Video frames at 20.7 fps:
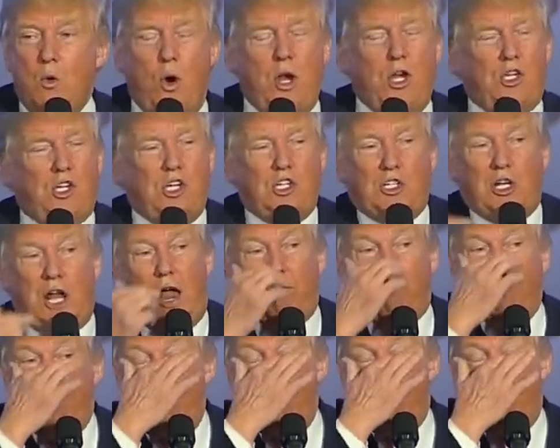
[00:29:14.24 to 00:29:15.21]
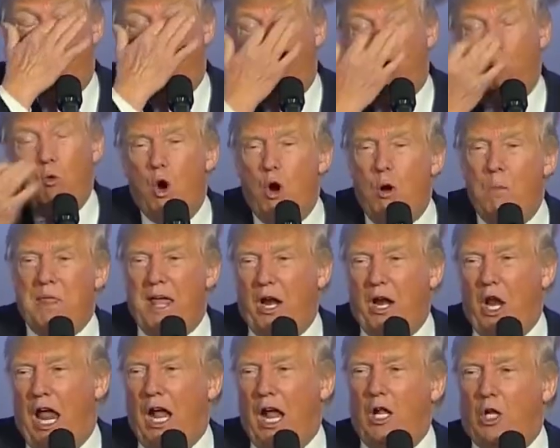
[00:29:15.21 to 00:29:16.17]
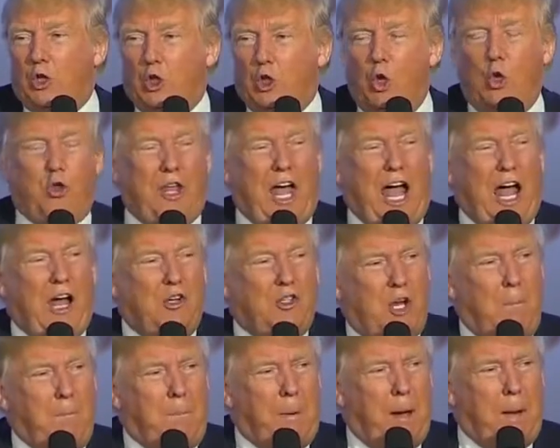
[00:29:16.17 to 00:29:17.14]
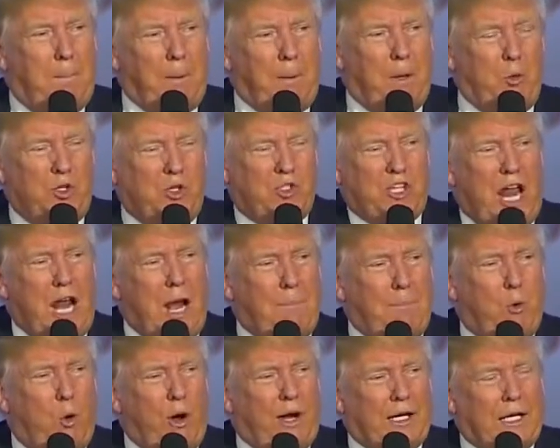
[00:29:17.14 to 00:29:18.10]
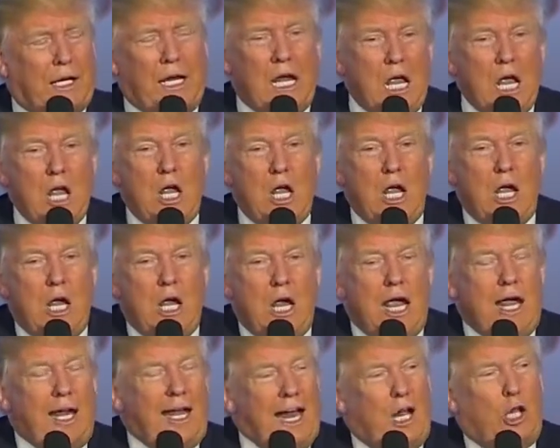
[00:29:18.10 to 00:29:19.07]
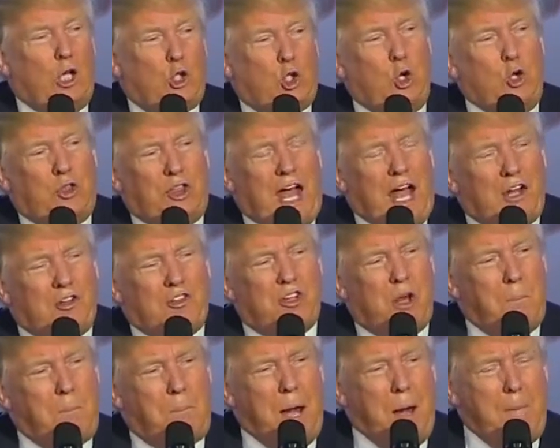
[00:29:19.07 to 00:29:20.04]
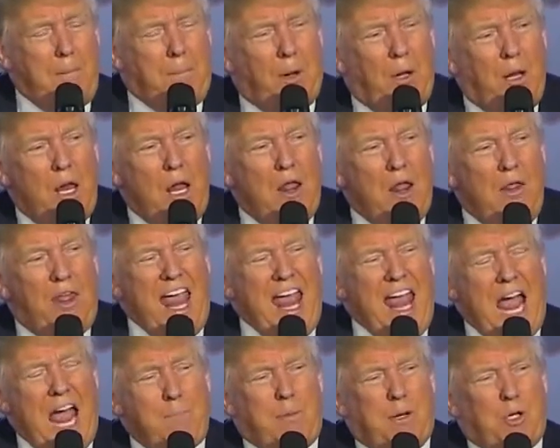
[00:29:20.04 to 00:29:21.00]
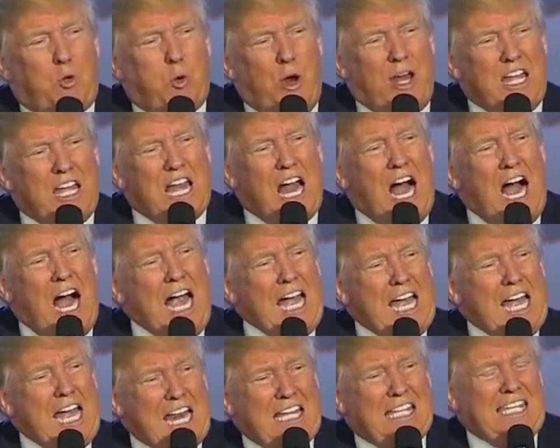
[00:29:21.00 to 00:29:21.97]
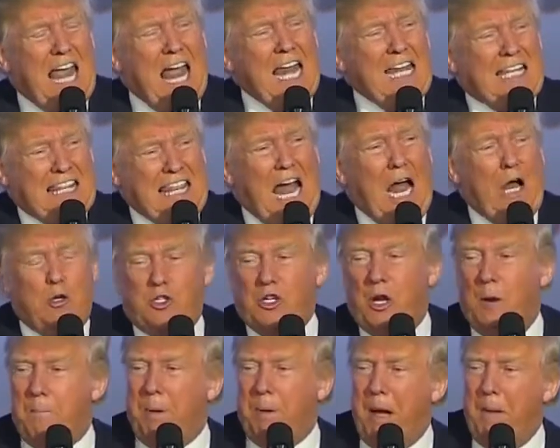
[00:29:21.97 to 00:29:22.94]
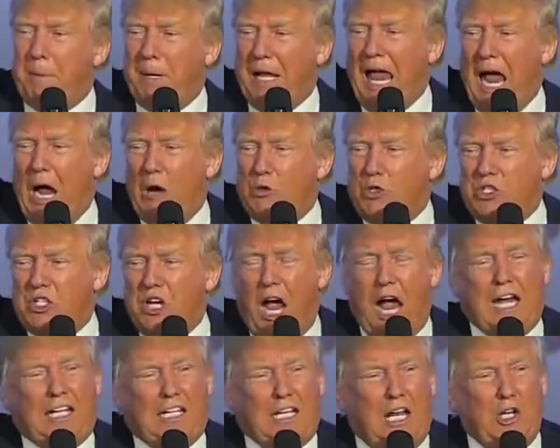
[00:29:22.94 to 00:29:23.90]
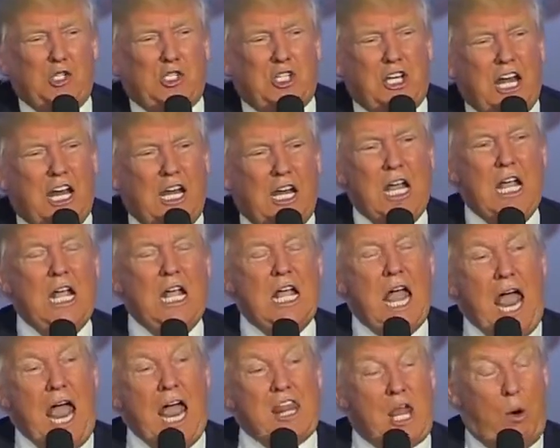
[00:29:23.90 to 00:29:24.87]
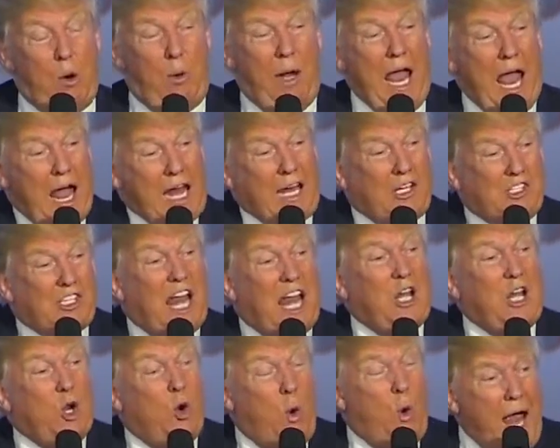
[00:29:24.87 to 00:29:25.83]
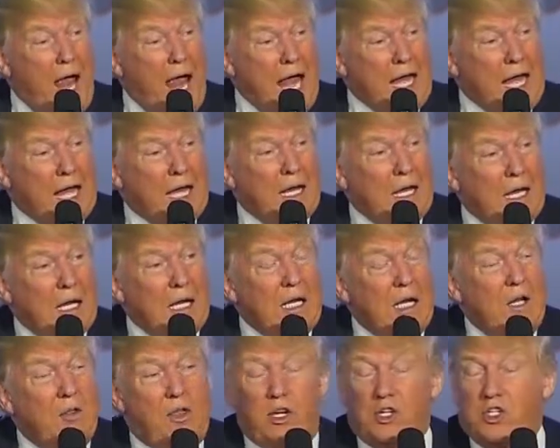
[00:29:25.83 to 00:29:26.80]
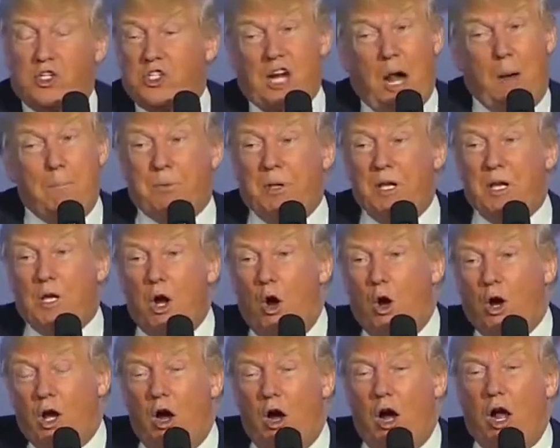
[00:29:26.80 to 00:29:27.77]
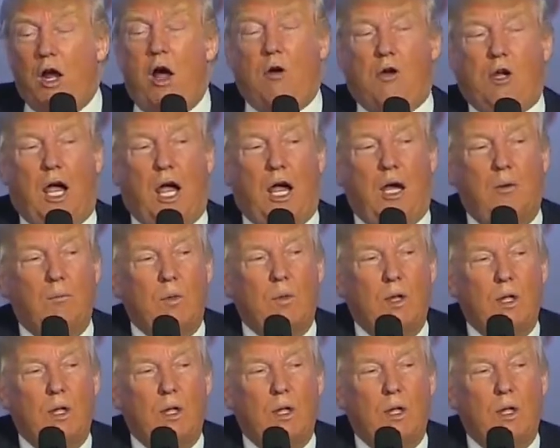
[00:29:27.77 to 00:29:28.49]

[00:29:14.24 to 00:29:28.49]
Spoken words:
We just left. We had a room that held 2,000 people. It was set up quickly. It held 2,000 people. They had between 9,000 and 10,000 people outside listening, and that we had to send away. There's something going on. Okay.